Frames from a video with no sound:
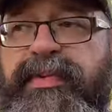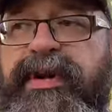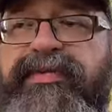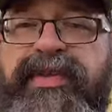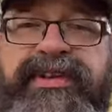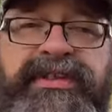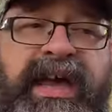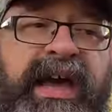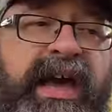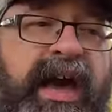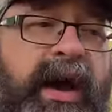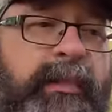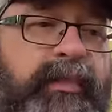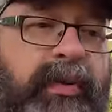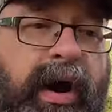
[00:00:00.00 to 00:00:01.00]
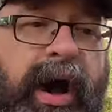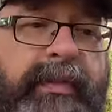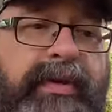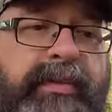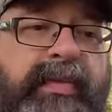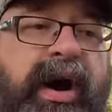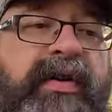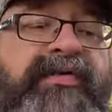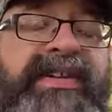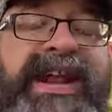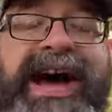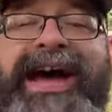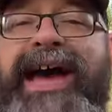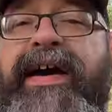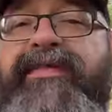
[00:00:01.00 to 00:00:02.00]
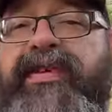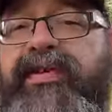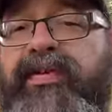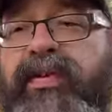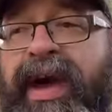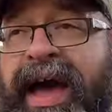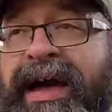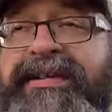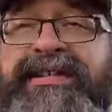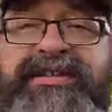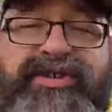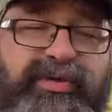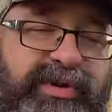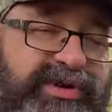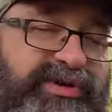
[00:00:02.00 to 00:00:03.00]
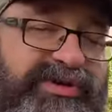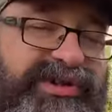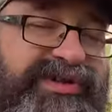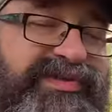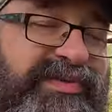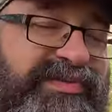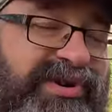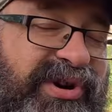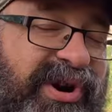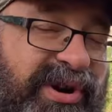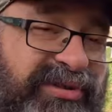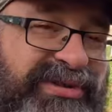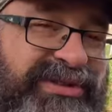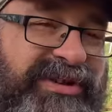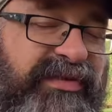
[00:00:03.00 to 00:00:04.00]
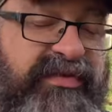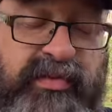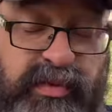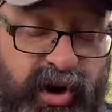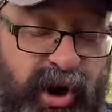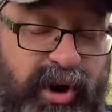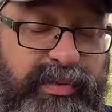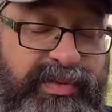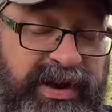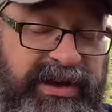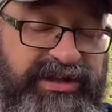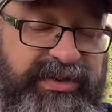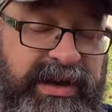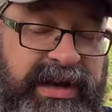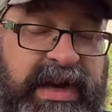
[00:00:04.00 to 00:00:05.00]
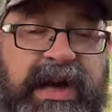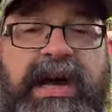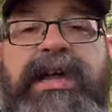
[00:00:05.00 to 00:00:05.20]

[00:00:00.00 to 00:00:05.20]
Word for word: But if it's a problem of not having access to resources from your host or from your home country,